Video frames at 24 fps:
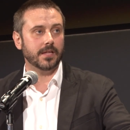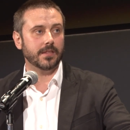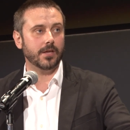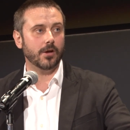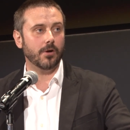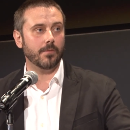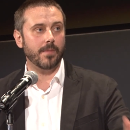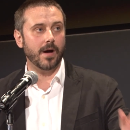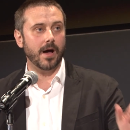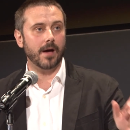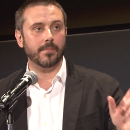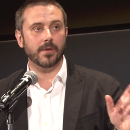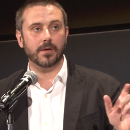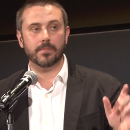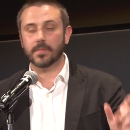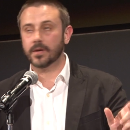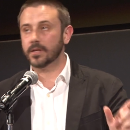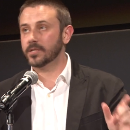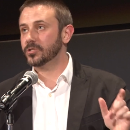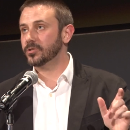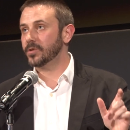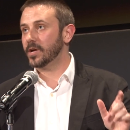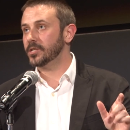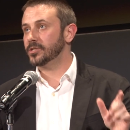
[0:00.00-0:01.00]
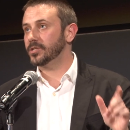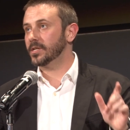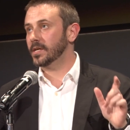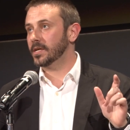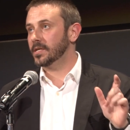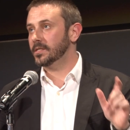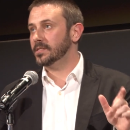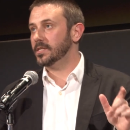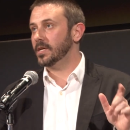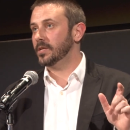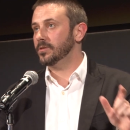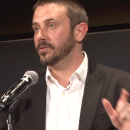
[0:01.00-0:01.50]
and the Obama administration
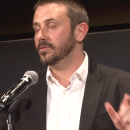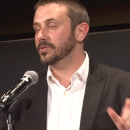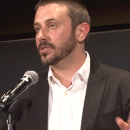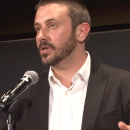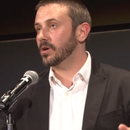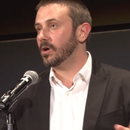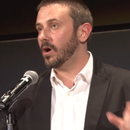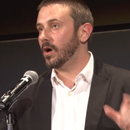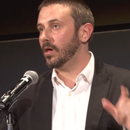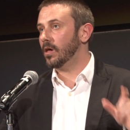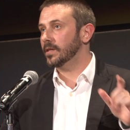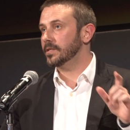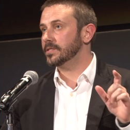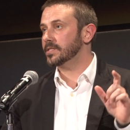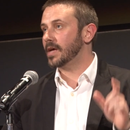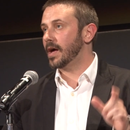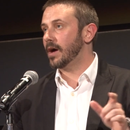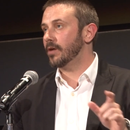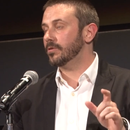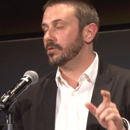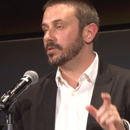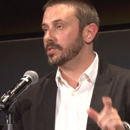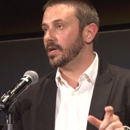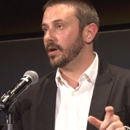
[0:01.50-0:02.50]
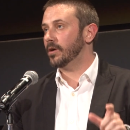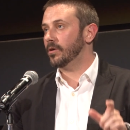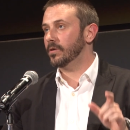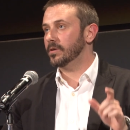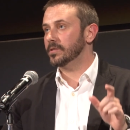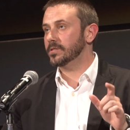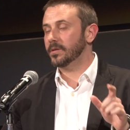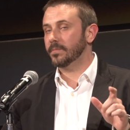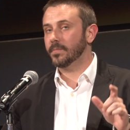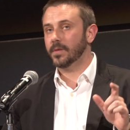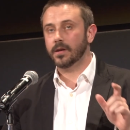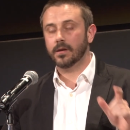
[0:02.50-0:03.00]
continues to call its
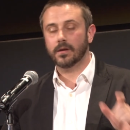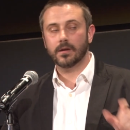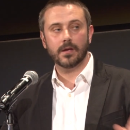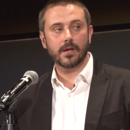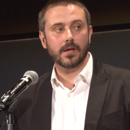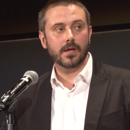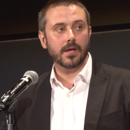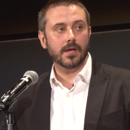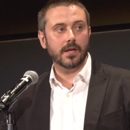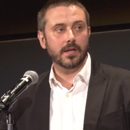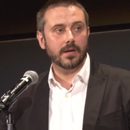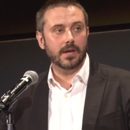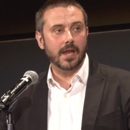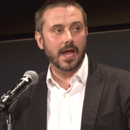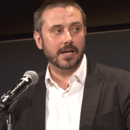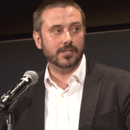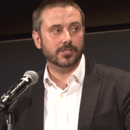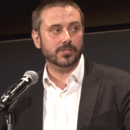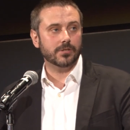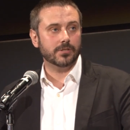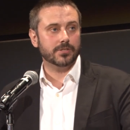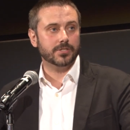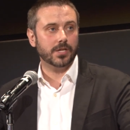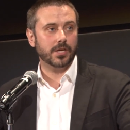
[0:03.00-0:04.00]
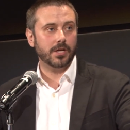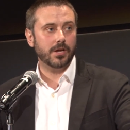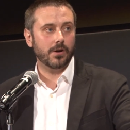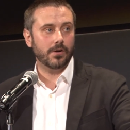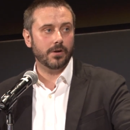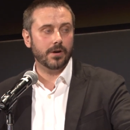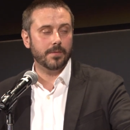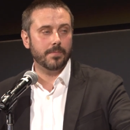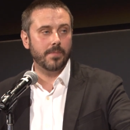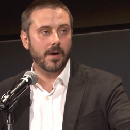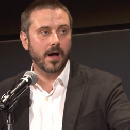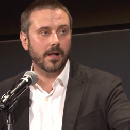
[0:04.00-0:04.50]
counterterrorism and national
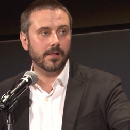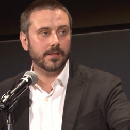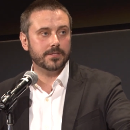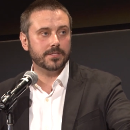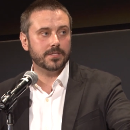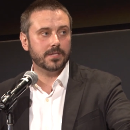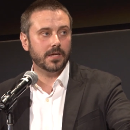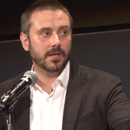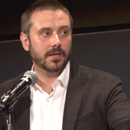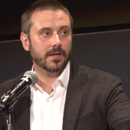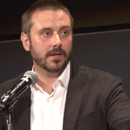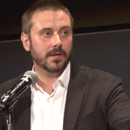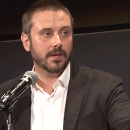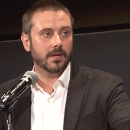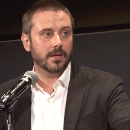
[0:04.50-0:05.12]
security policy.